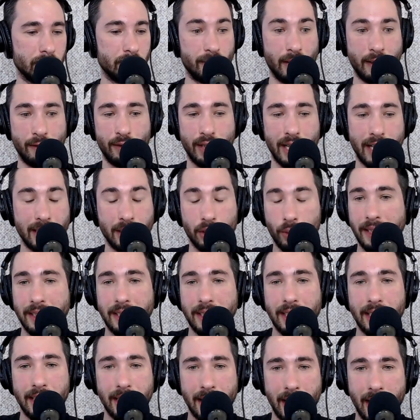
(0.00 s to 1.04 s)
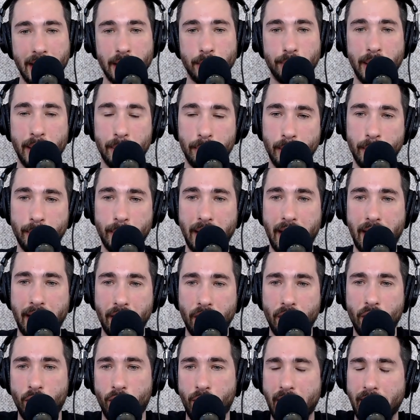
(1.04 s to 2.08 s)
fifteen, twenty years, people will be
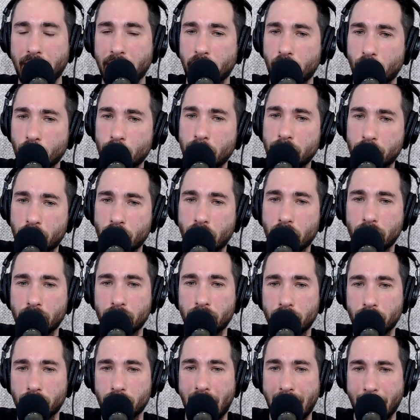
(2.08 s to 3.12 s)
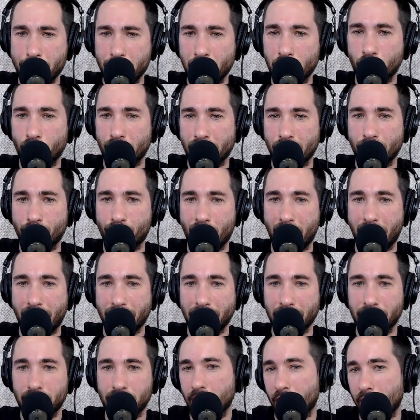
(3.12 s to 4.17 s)
like, oh, thank God we've got imagery of
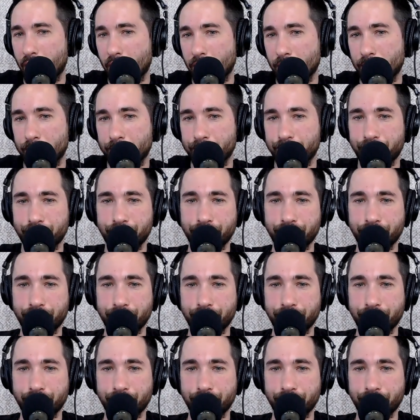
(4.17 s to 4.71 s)
that. So